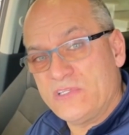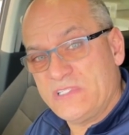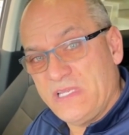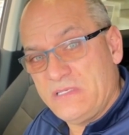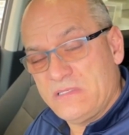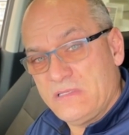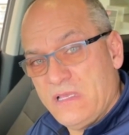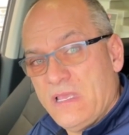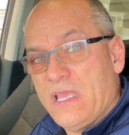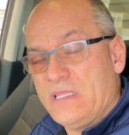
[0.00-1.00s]
seat,
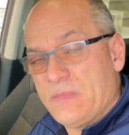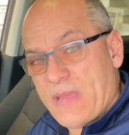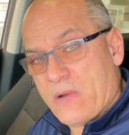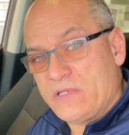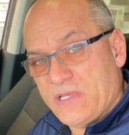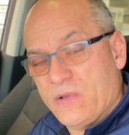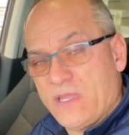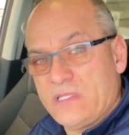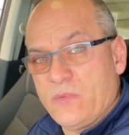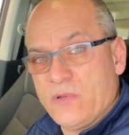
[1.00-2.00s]
and the power
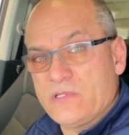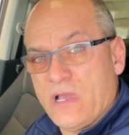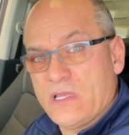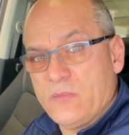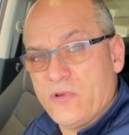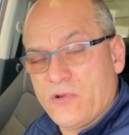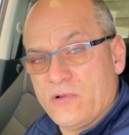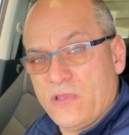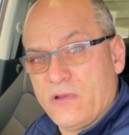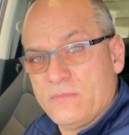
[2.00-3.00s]
tailgate that we were talking about earlier.